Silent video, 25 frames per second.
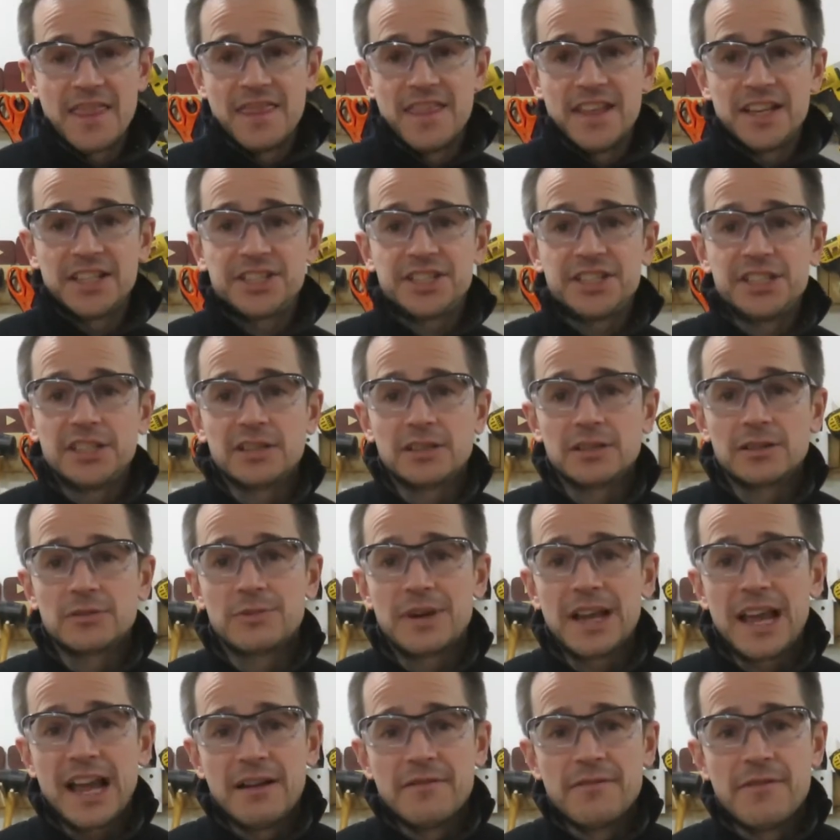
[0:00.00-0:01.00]
This year
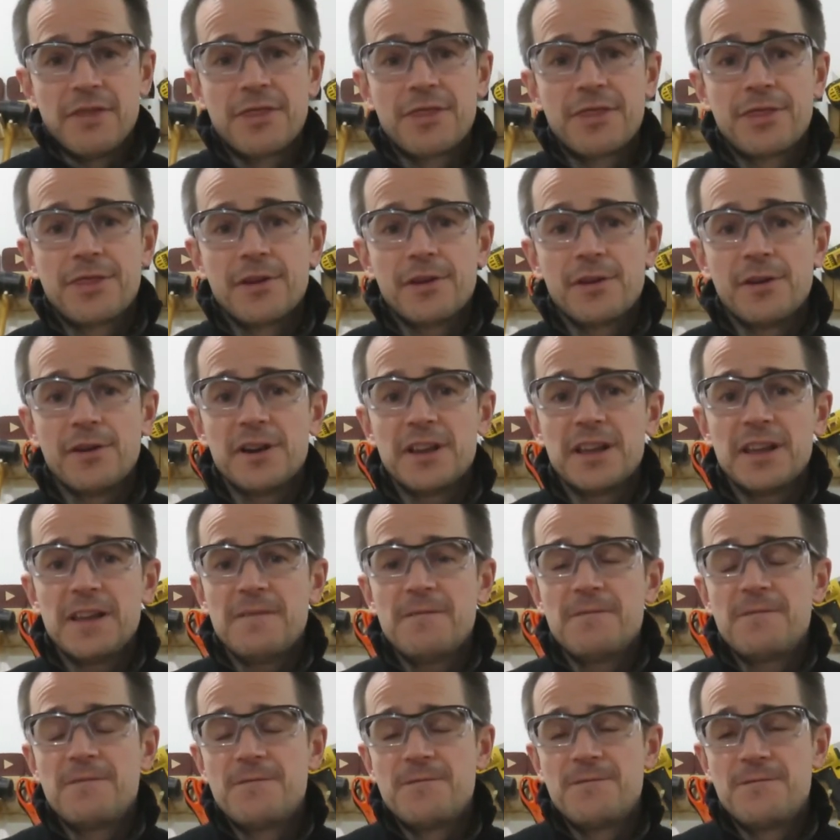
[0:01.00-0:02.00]
we have
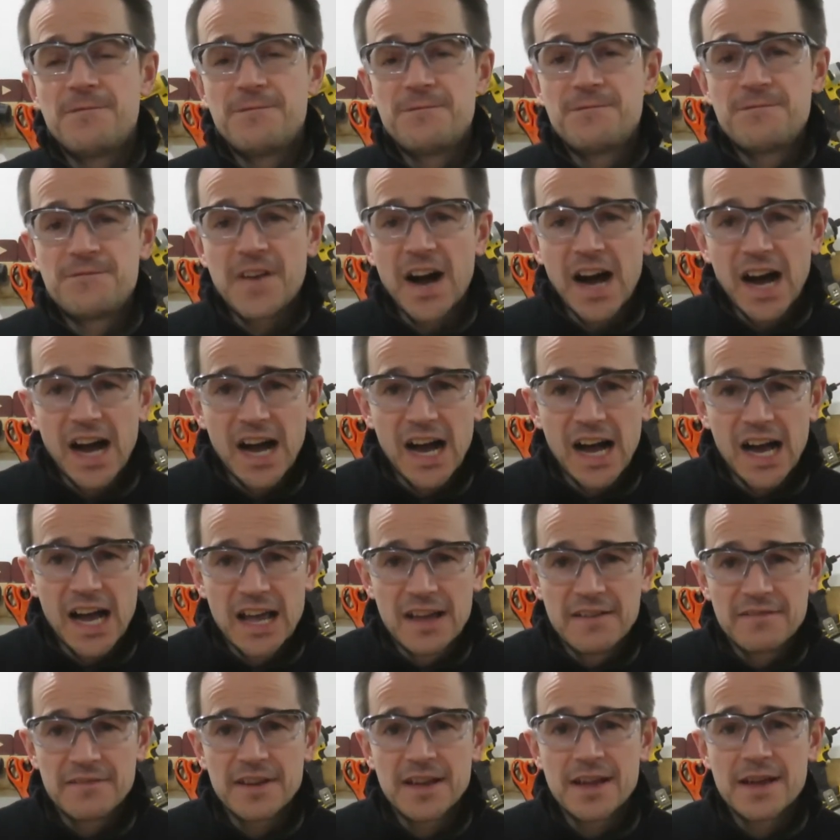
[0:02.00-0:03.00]

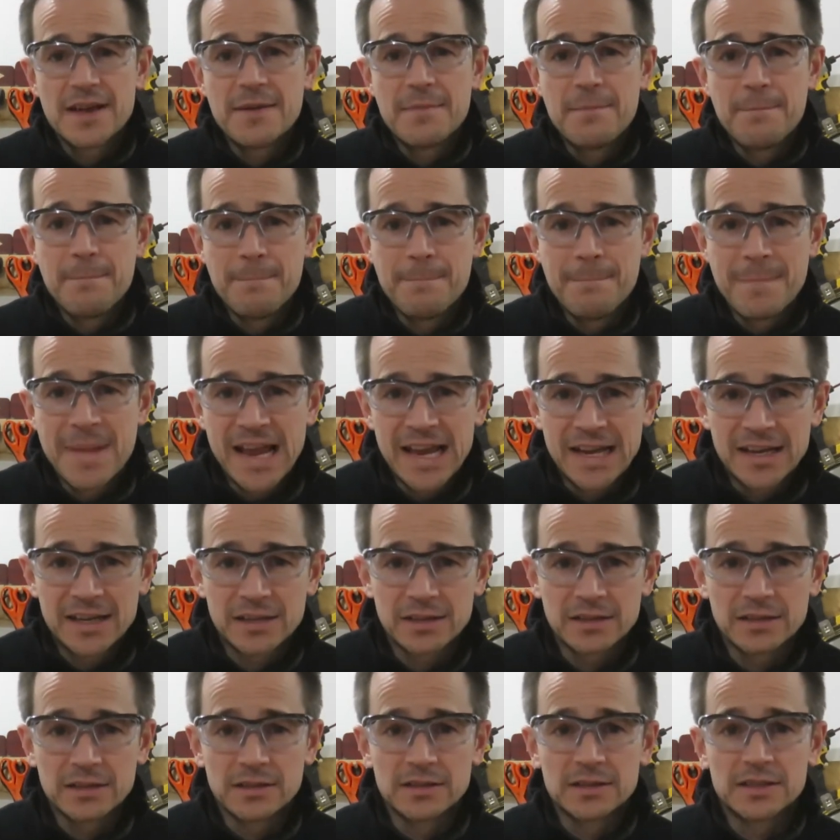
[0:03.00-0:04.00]
35
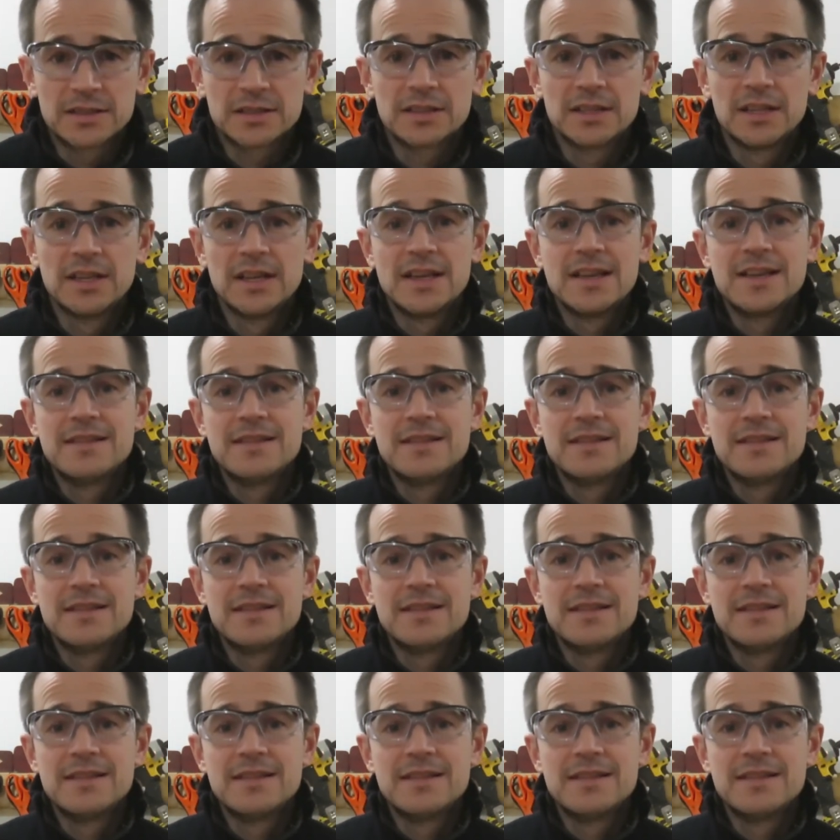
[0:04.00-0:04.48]
makers